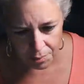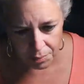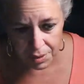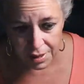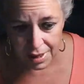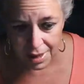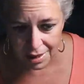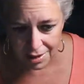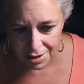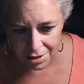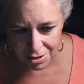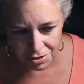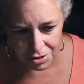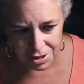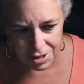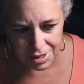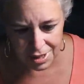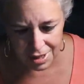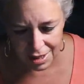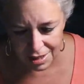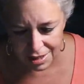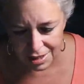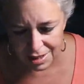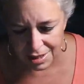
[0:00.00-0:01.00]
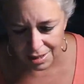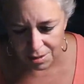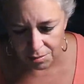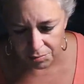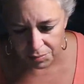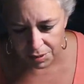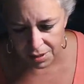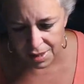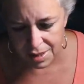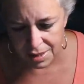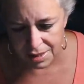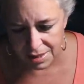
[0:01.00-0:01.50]
plant your seed
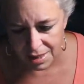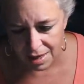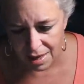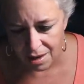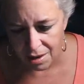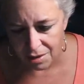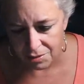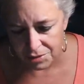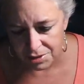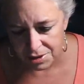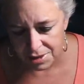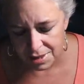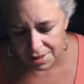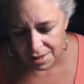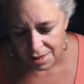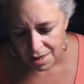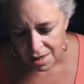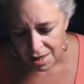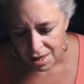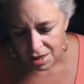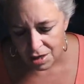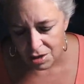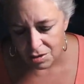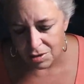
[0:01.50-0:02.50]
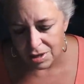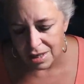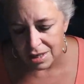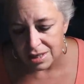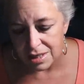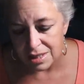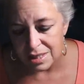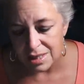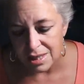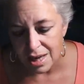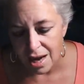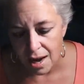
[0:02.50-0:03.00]
someplace else. You need
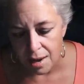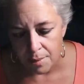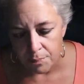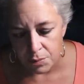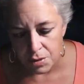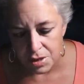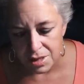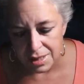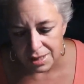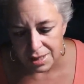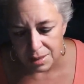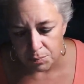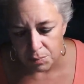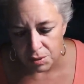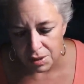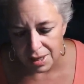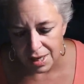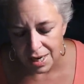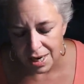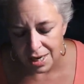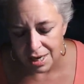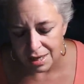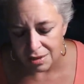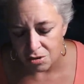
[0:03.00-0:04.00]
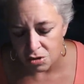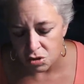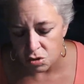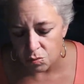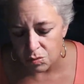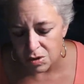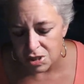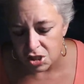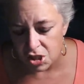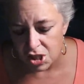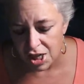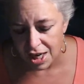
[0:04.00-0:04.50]
to stop reciprocating. There's a
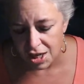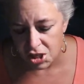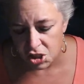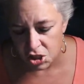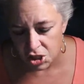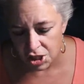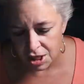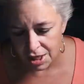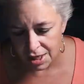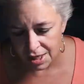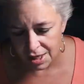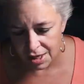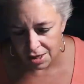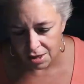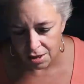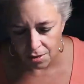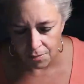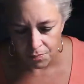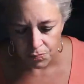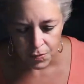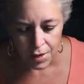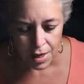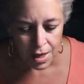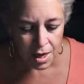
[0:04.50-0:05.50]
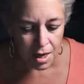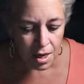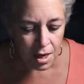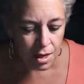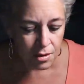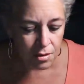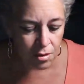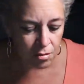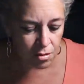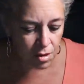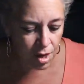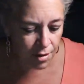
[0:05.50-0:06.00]
rejection here.
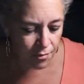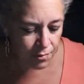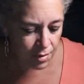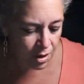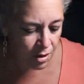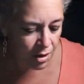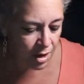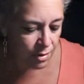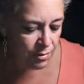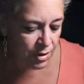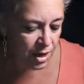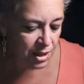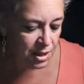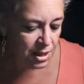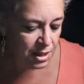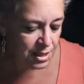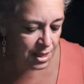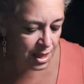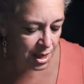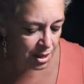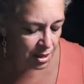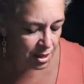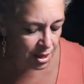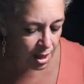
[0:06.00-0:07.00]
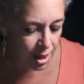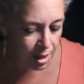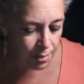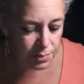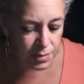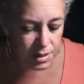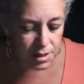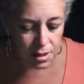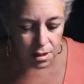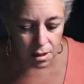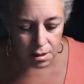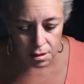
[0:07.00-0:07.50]
Okay, we got the Ten of
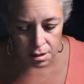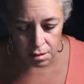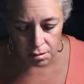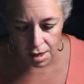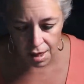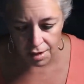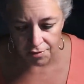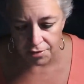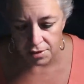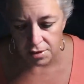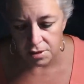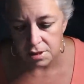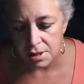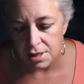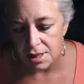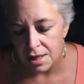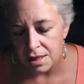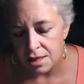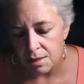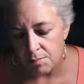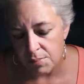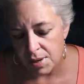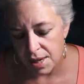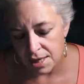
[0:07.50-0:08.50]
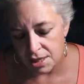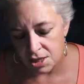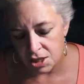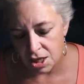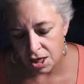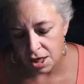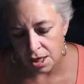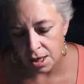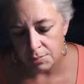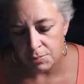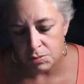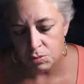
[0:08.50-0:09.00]
Cups, the Lovers, and the Page
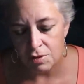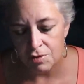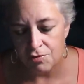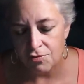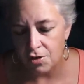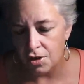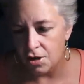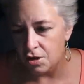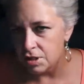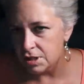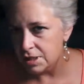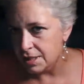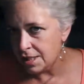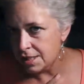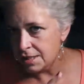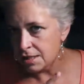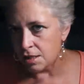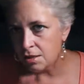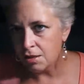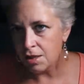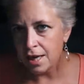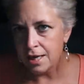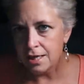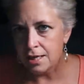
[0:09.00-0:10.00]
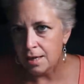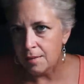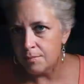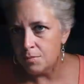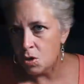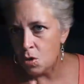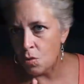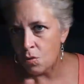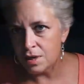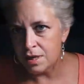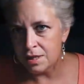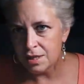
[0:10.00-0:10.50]
of Cups reversed. That's a lineup
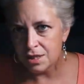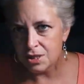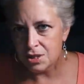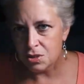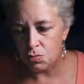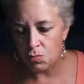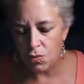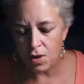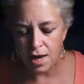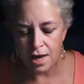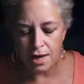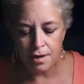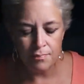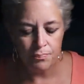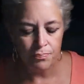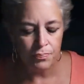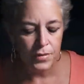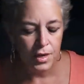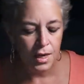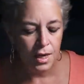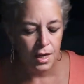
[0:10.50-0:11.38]
going this way.